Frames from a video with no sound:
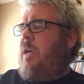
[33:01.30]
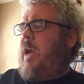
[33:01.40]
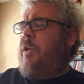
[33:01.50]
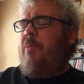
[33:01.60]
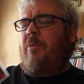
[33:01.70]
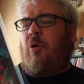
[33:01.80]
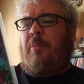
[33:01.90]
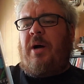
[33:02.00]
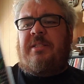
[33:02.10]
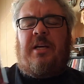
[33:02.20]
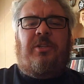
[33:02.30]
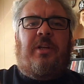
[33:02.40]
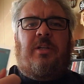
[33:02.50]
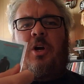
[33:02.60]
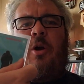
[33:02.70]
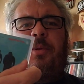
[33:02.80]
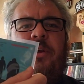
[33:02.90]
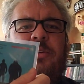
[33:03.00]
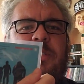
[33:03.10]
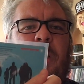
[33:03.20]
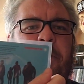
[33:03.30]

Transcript: And Human Robot's actually the guitar player's son